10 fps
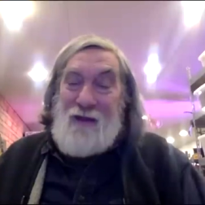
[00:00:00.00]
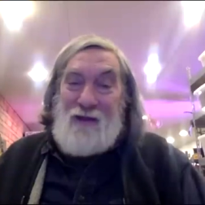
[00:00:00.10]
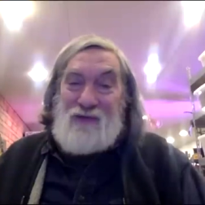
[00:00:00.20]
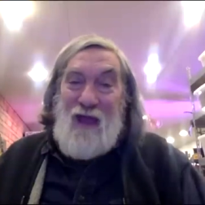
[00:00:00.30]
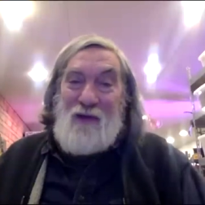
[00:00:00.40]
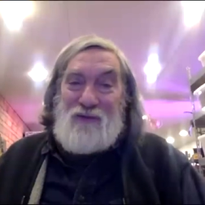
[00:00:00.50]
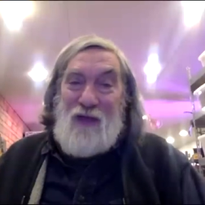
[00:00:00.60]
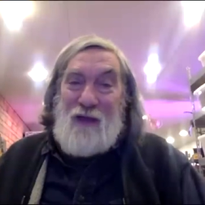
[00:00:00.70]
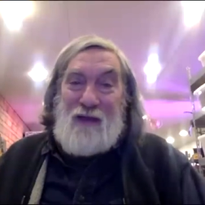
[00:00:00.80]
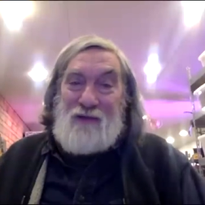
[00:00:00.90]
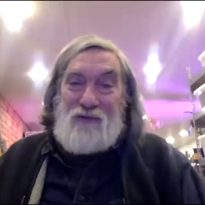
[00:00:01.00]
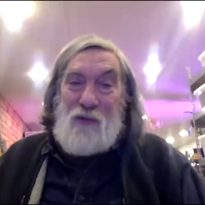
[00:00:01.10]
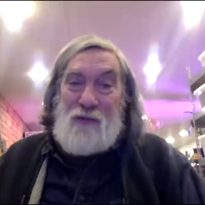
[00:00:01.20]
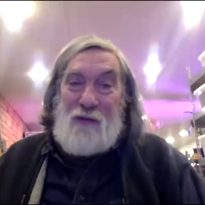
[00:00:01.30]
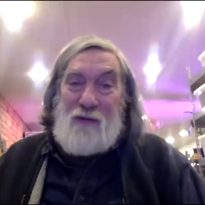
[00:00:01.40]
it sounds
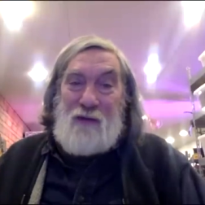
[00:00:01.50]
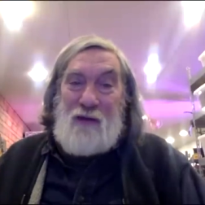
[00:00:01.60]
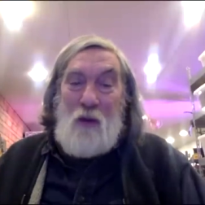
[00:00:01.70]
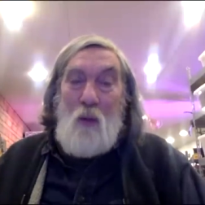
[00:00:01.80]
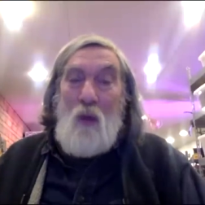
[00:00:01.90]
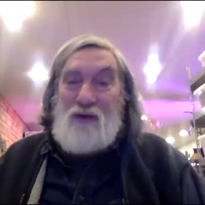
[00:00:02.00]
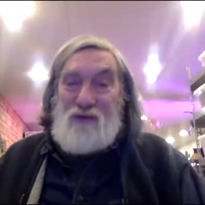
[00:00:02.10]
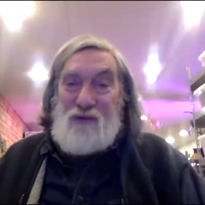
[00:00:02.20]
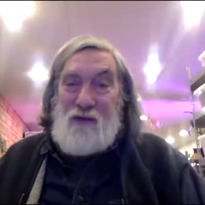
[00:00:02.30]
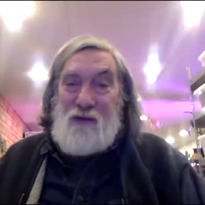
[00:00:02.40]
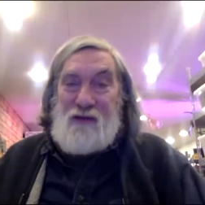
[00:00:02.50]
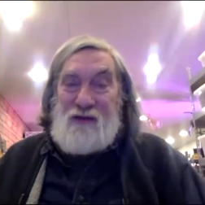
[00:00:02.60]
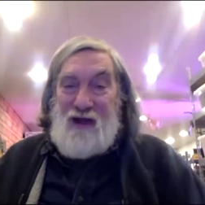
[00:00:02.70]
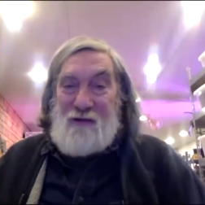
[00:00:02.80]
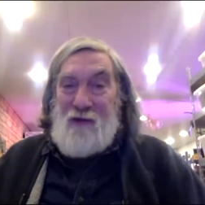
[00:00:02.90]
like it's really you know once a,